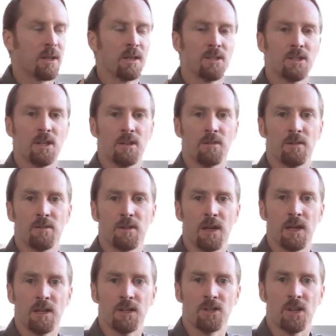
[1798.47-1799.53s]
achieve a
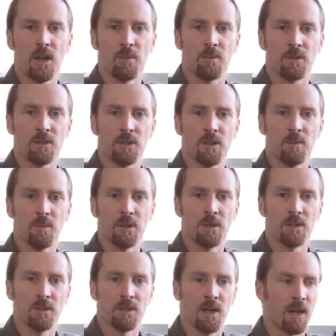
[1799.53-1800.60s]
fairly sharp result,
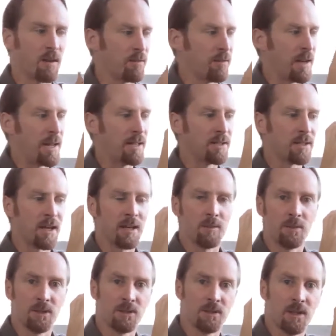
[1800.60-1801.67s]
because they have lens
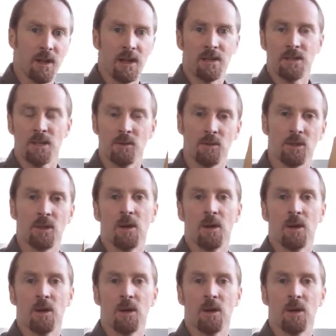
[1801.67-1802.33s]
elements that actually will